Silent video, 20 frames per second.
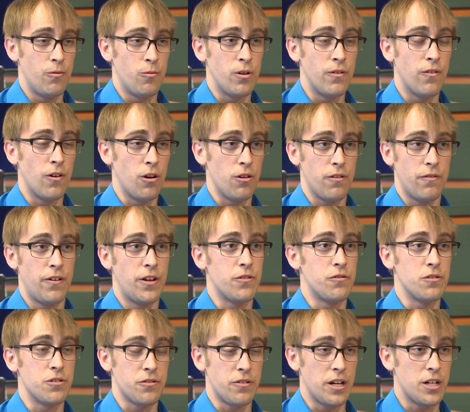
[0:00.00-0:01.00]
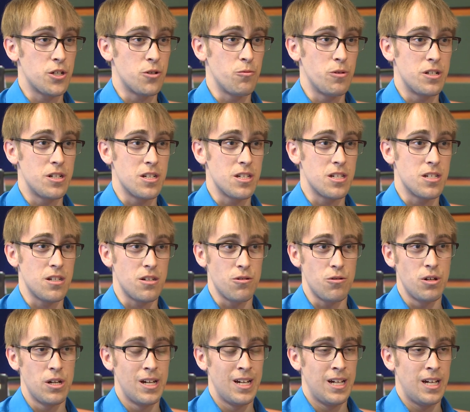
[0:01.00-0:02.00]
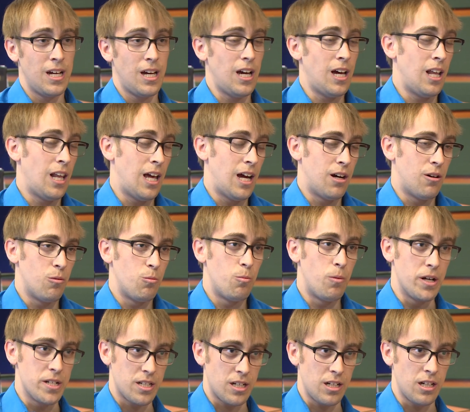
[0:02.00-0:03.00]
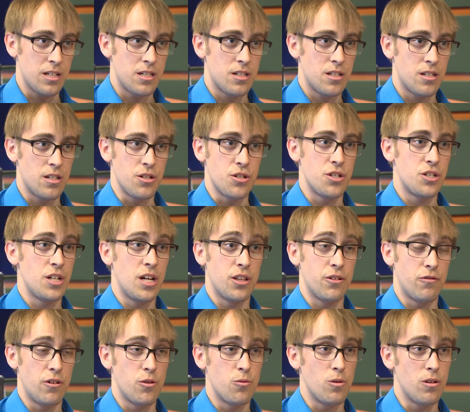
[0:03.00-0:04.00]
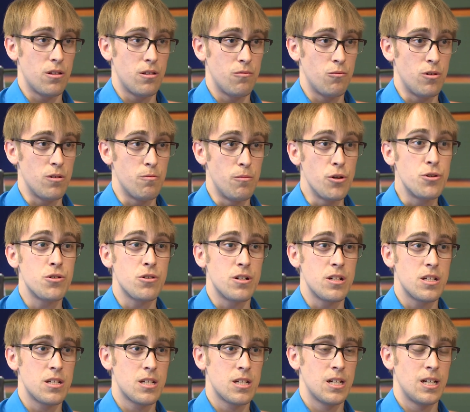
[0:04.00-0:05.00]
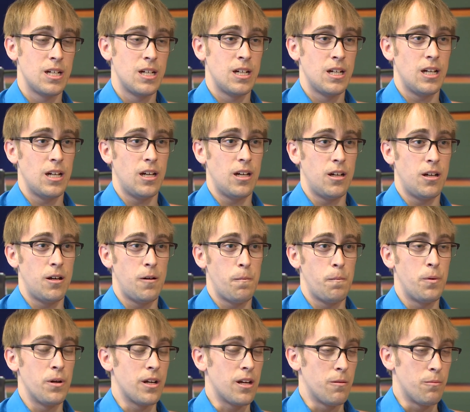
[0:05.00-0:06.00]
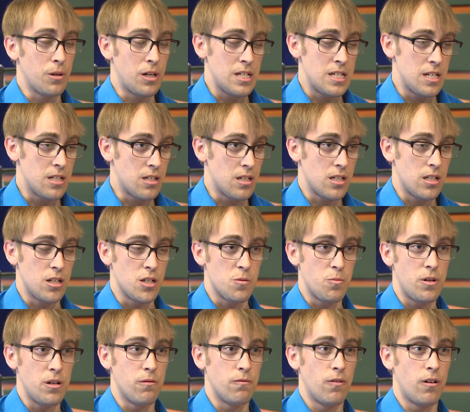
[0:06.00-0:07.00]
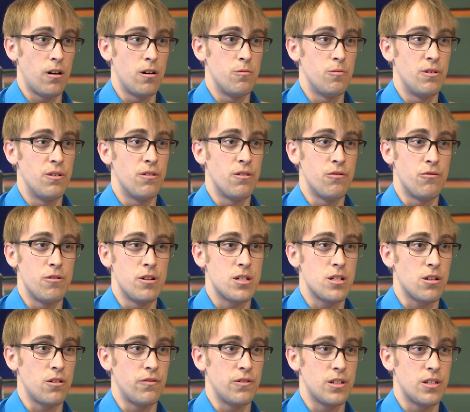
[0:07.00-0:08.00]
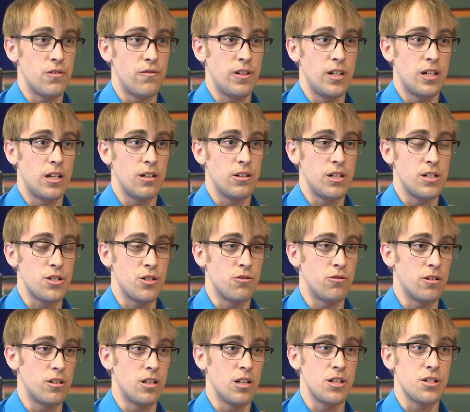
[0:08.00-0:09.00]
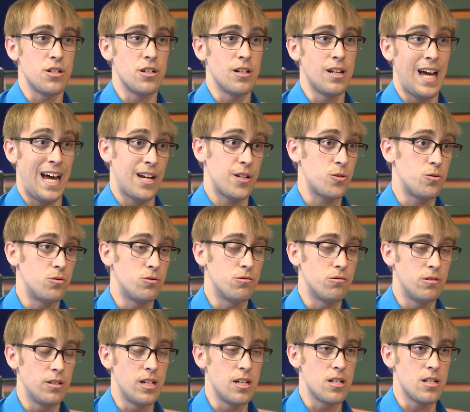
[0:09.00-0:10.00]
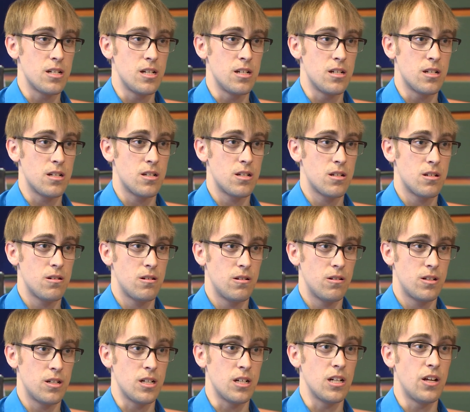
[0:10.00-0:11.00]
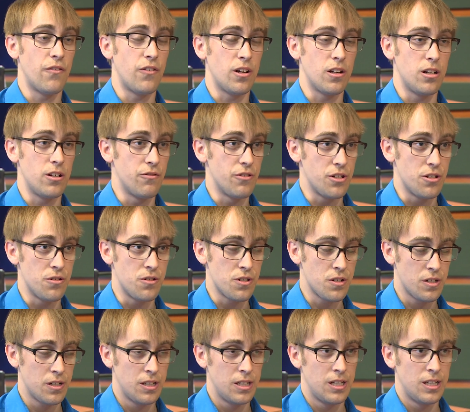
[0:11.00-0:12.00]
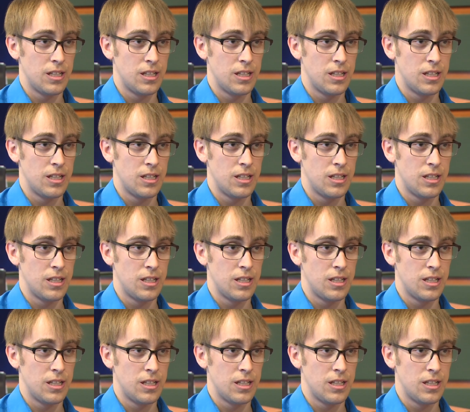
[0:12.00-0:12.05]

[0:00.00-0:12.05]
we follow the federal direction, which is to allow bicyclists to just share the road with motorists. But again, because it's a slow speed environment, the risk of a severe collision or a collision at all is significantly reduced.